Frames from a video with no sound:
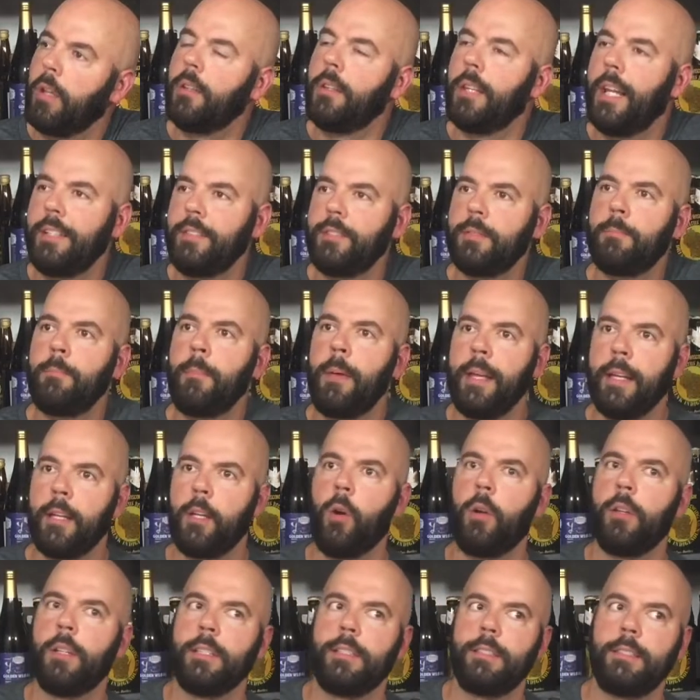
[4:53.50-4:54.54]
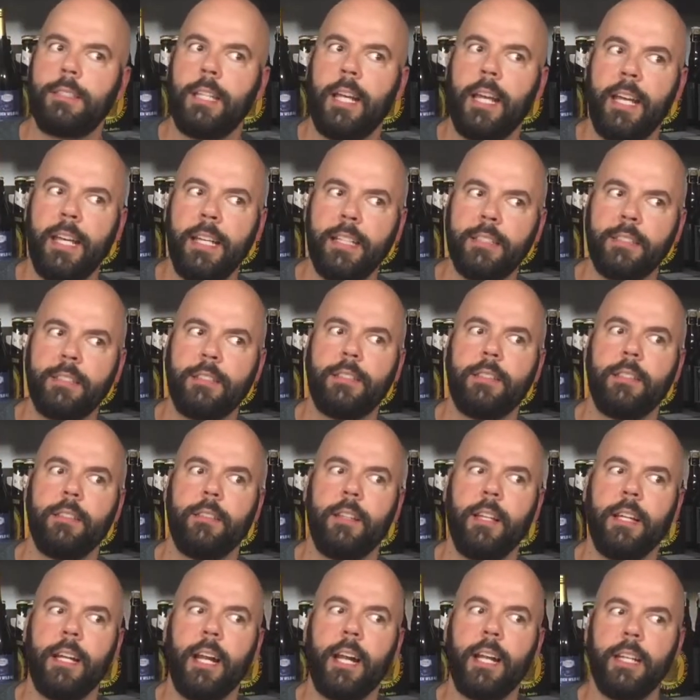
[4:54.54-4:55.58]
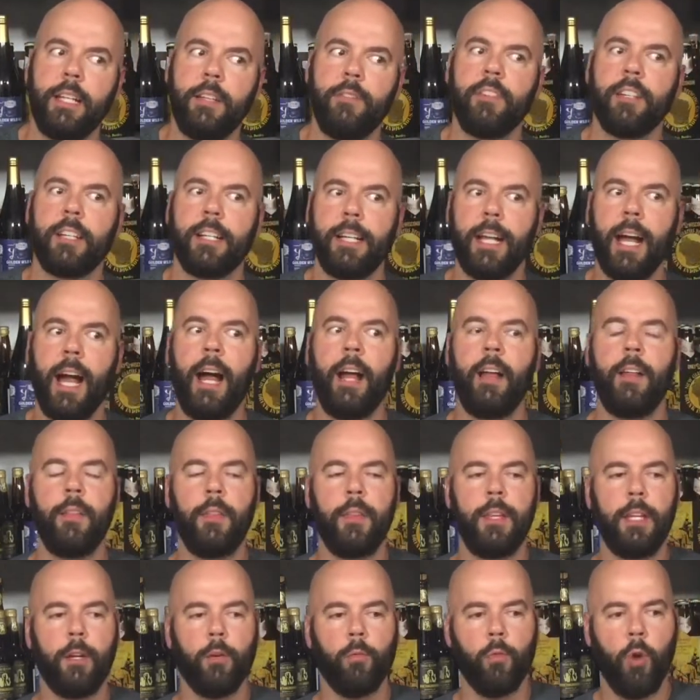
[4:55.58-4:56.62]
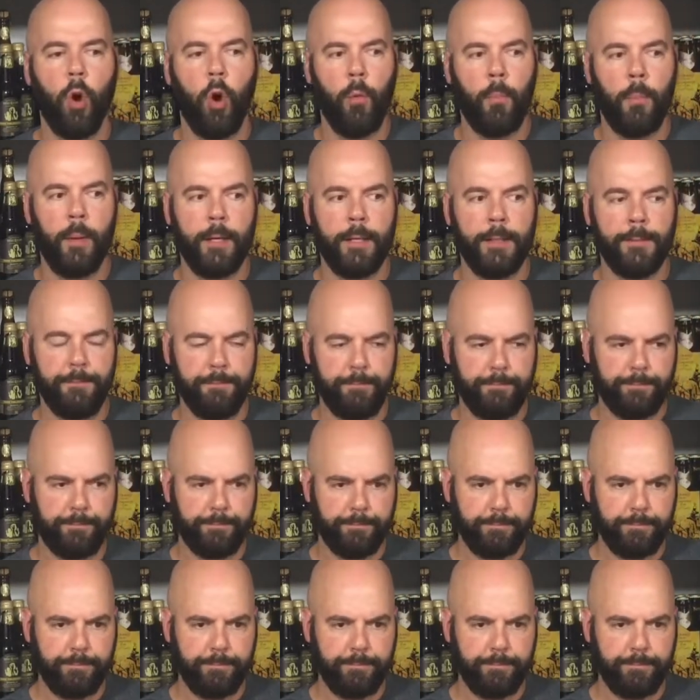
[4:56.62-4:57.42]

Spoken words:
Less mango in the taste than I even got in the aroma.